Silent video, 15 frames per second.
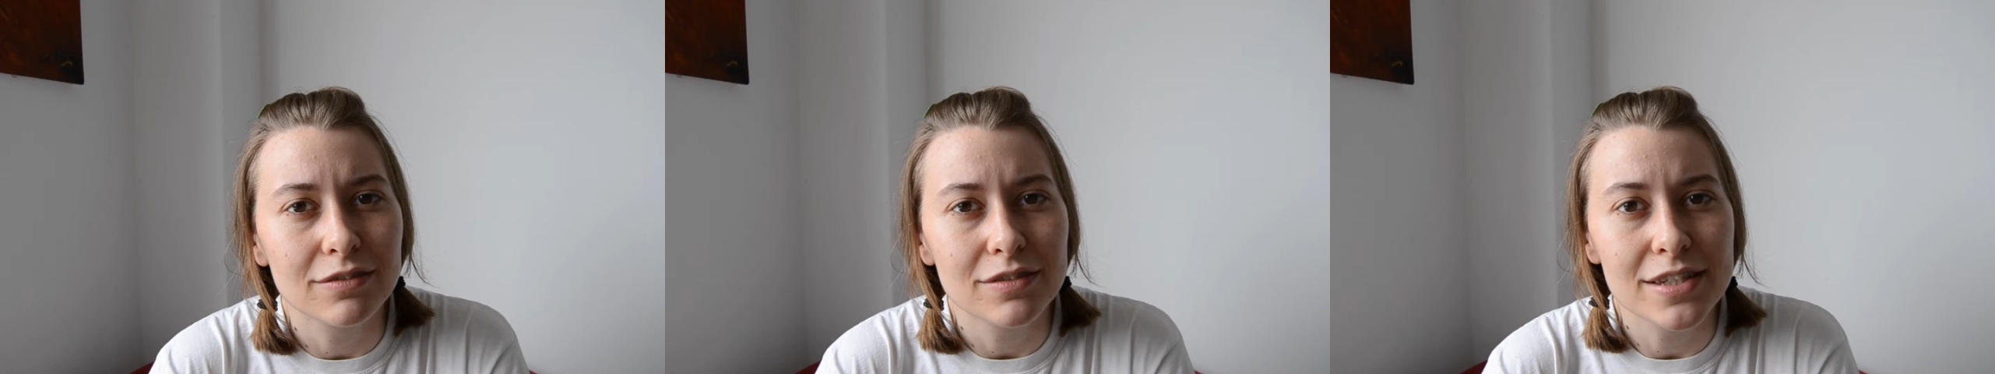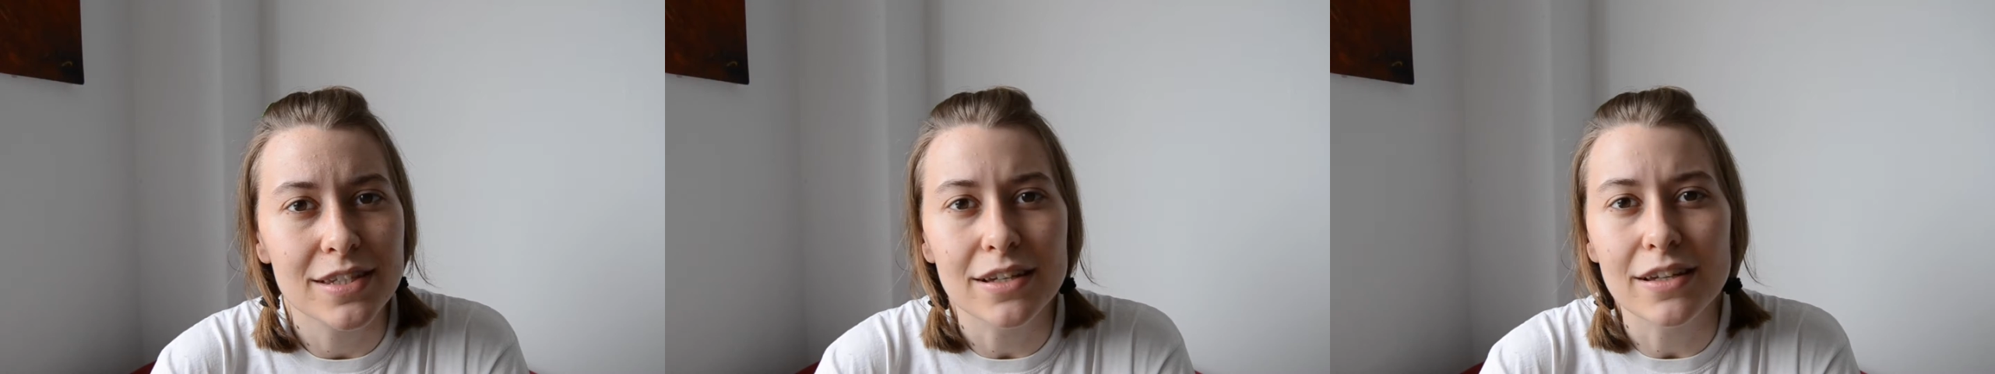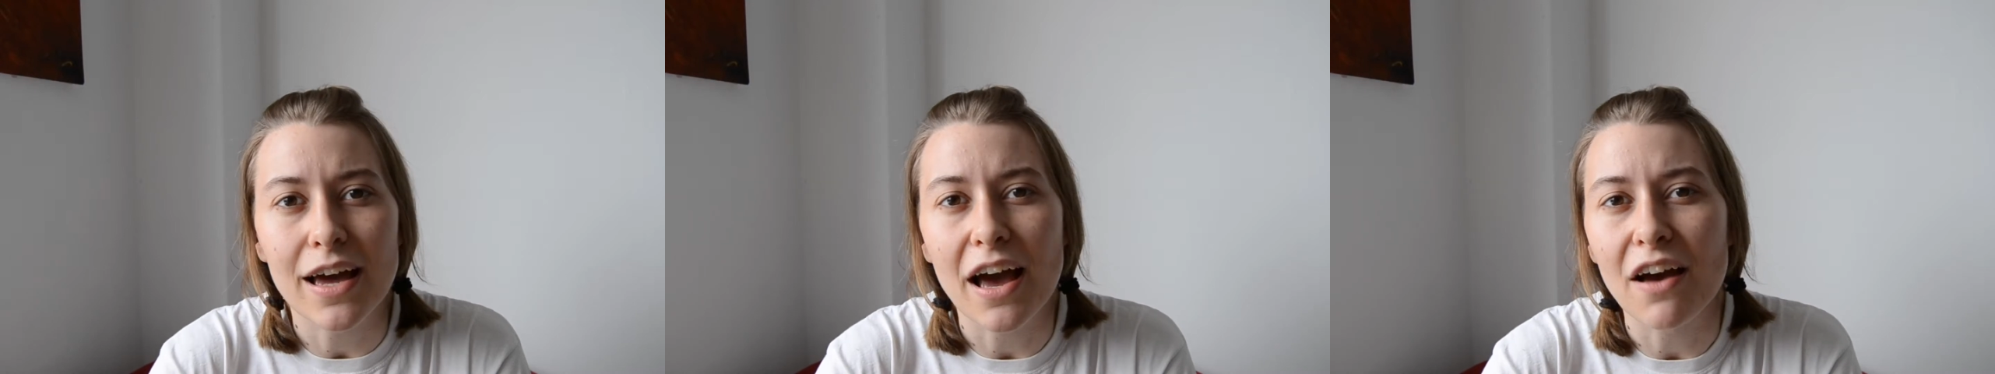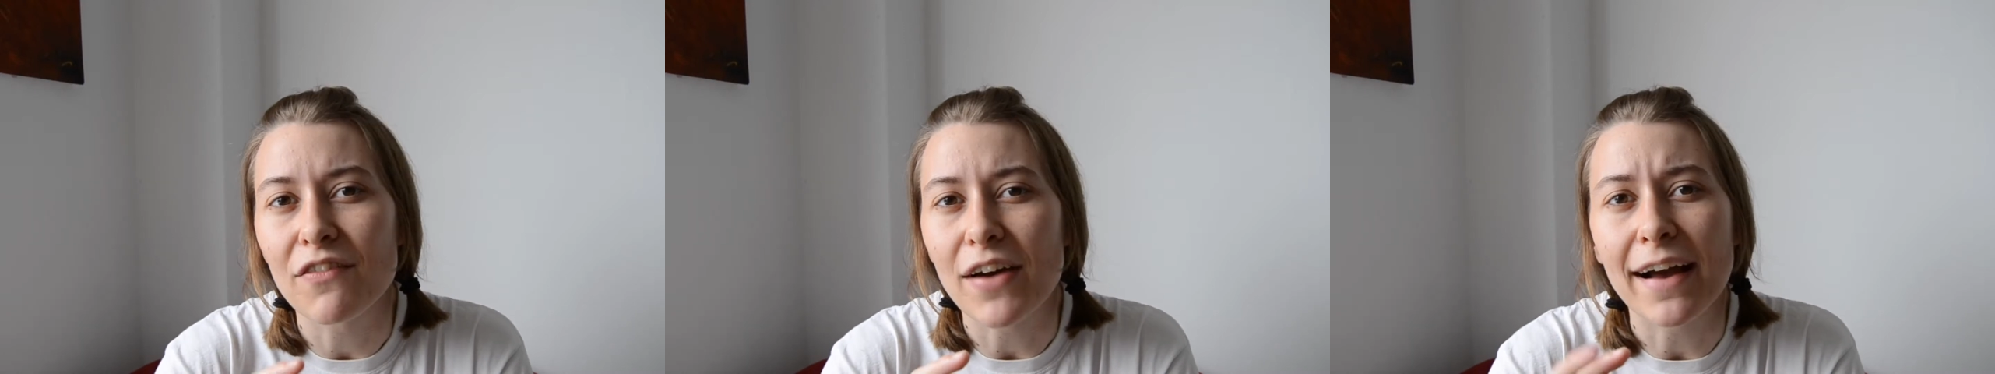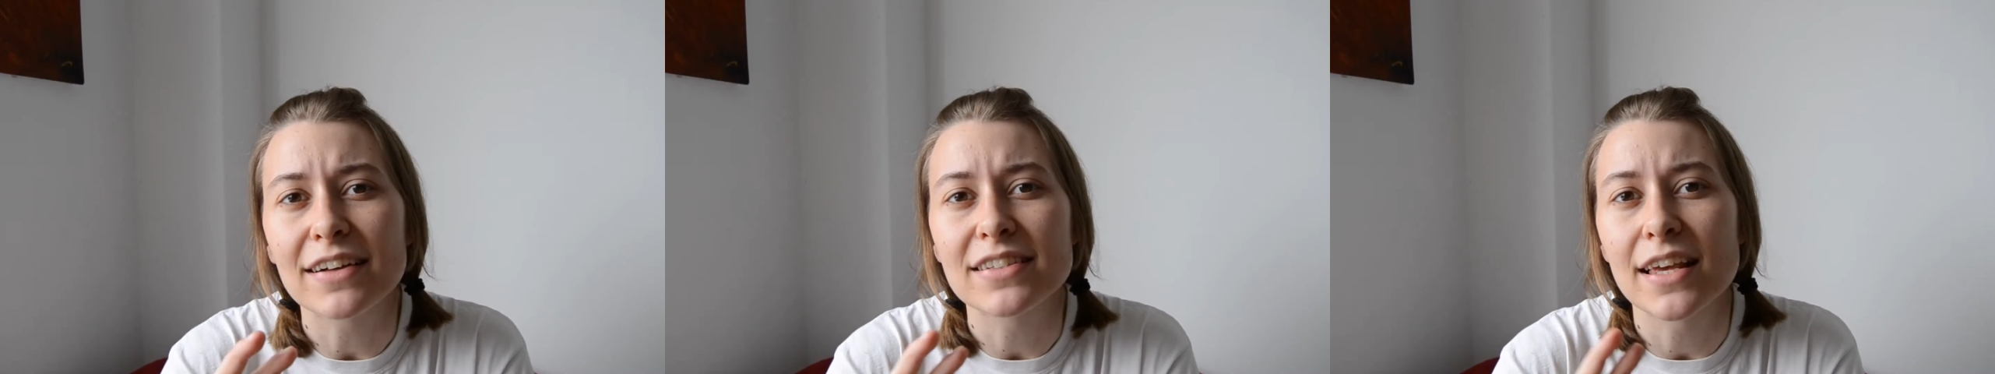still have
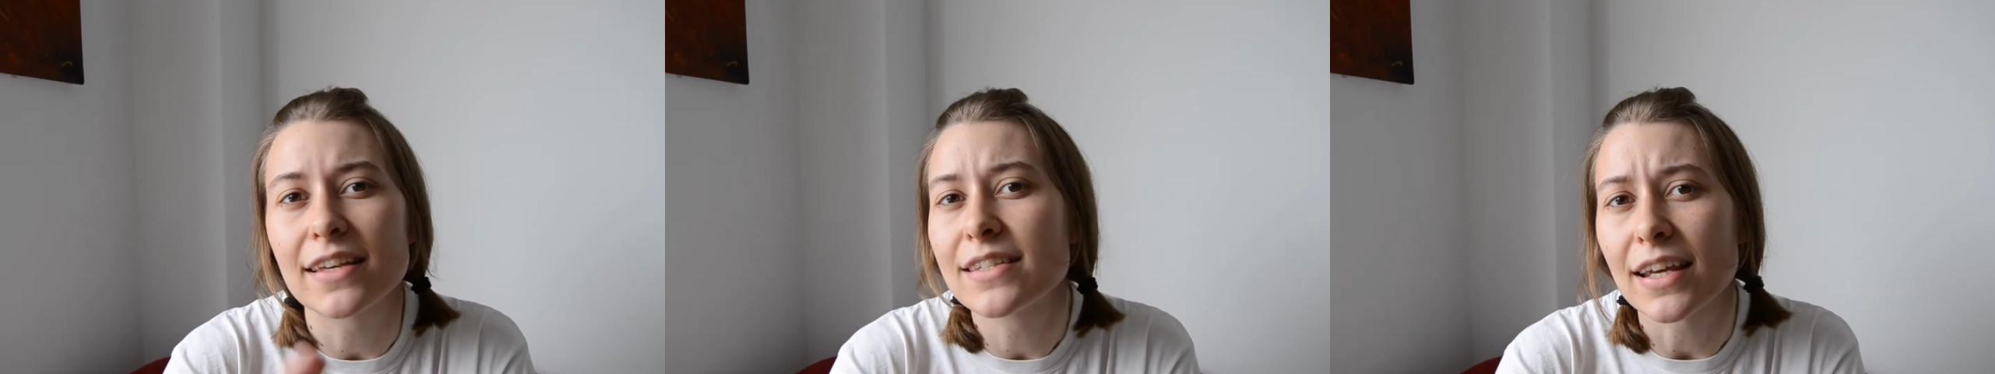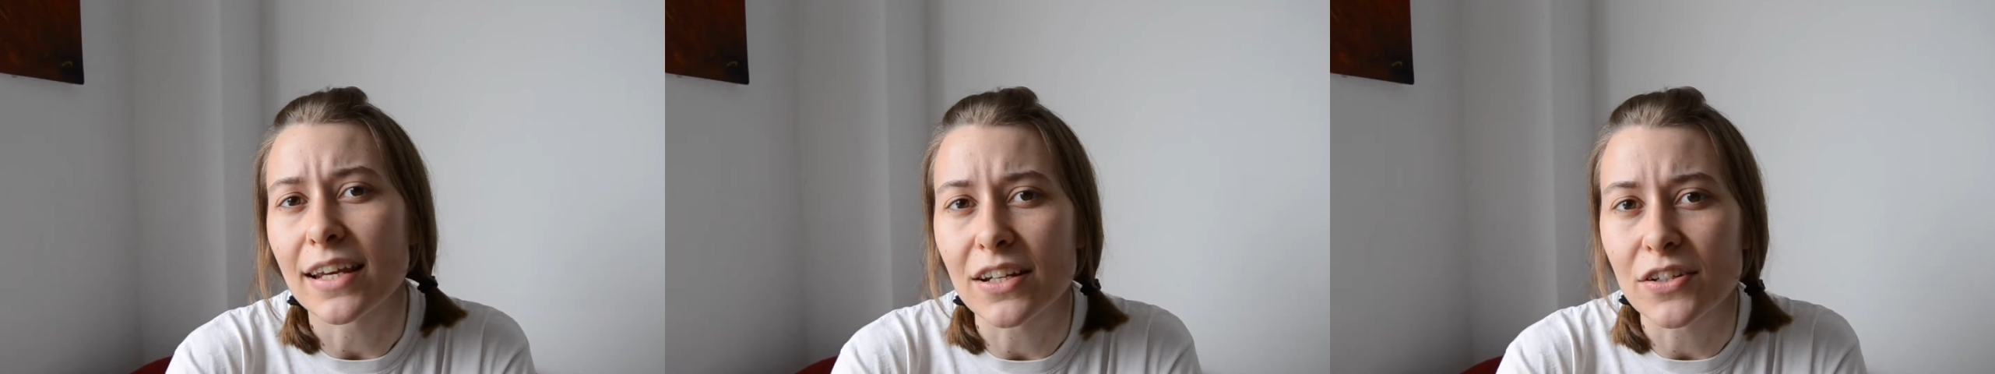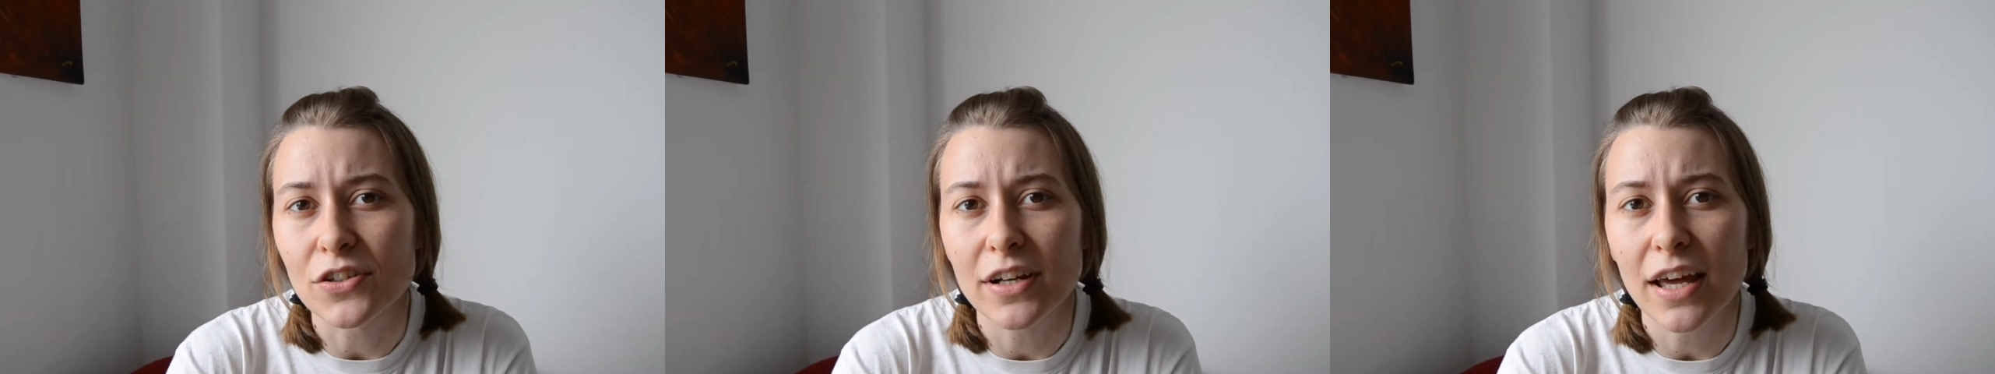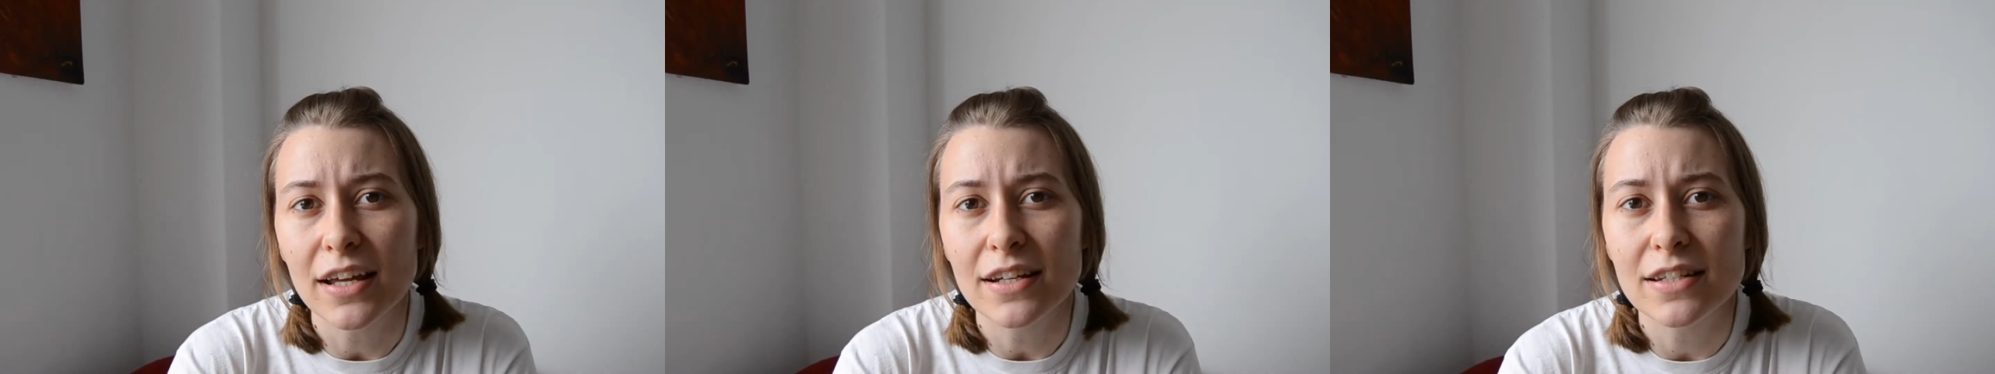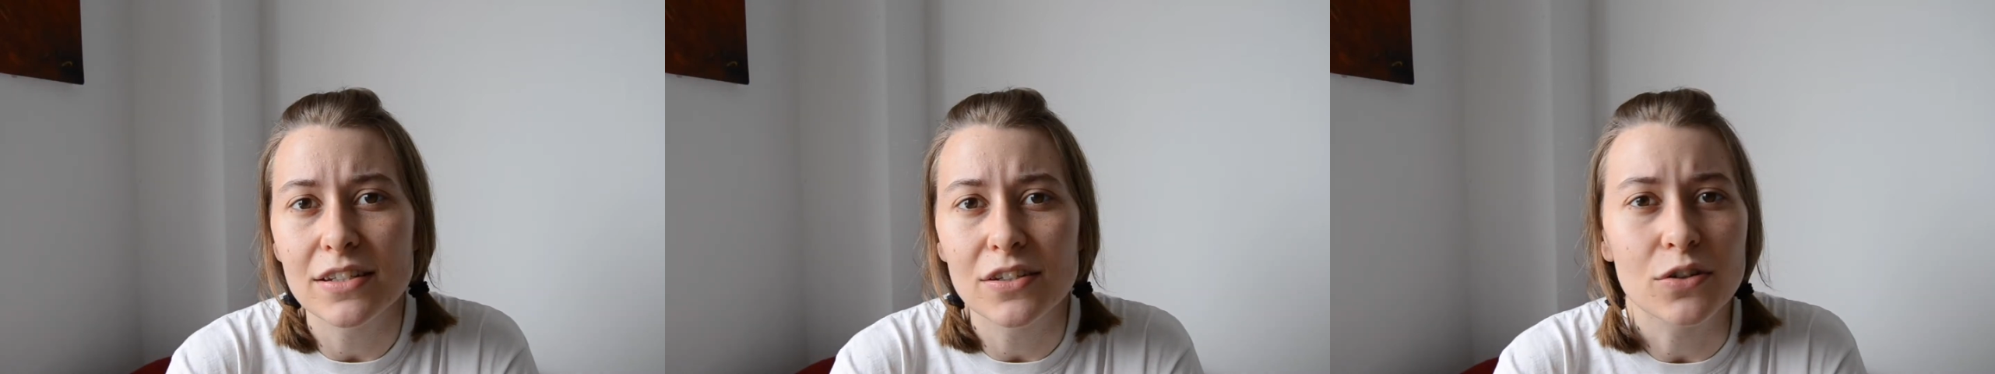access to internet,